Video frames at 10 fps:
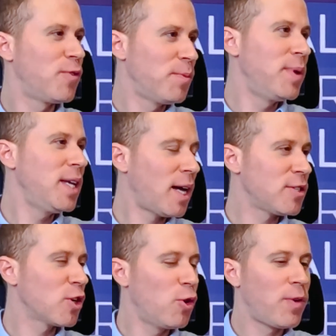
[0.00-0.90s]
For me, as
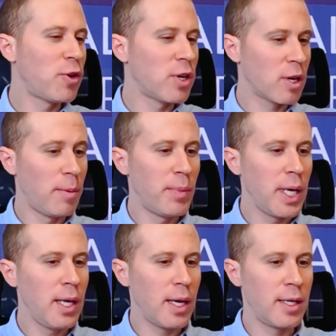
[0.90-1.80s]
a co-founder of a
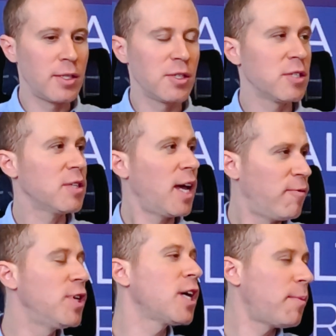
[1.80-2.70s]
company, it's
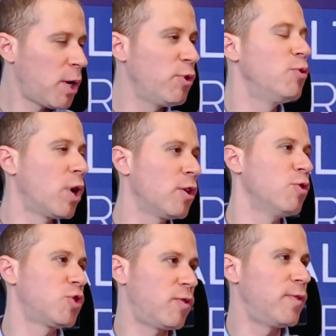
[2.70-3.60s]
every time I read one of
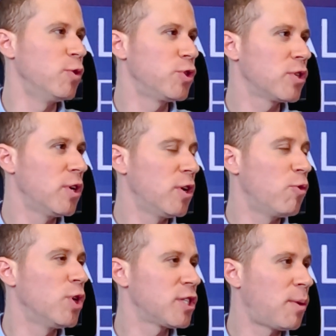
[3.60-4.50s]
those reviews
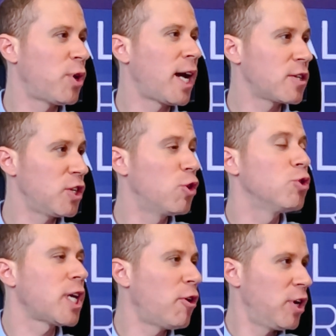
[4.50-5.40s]
where someone actually
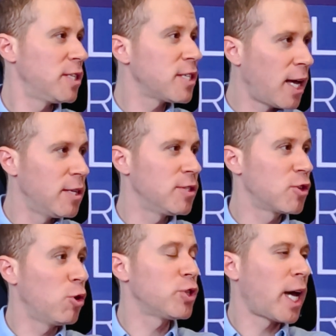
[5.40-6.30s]
goes out
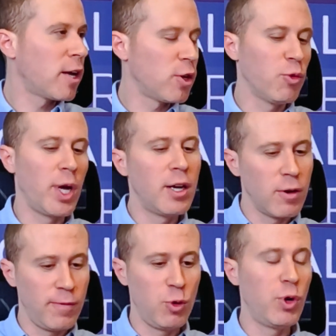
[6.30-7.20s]
of their way to
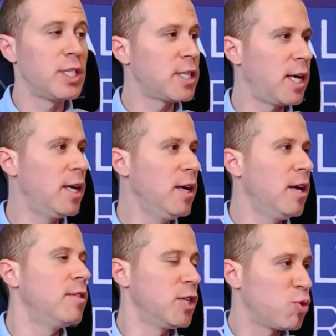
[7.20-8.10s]
review and say,
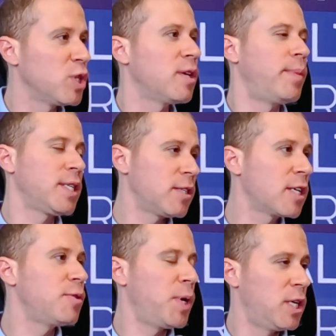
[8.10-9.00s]
this was the best
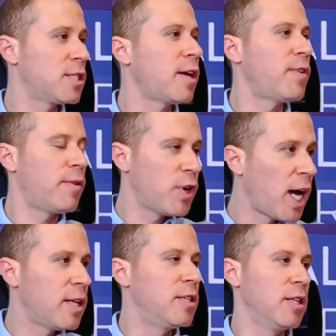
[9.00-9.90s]
experience I've ever
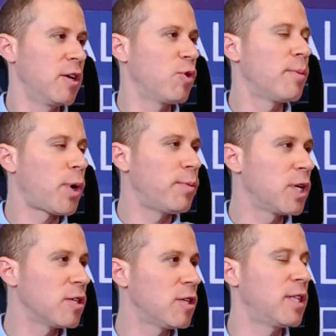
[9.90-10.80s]
had dealing with a property
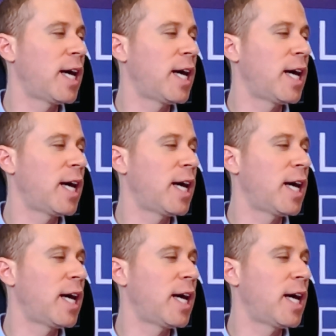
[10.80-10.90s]
consultant.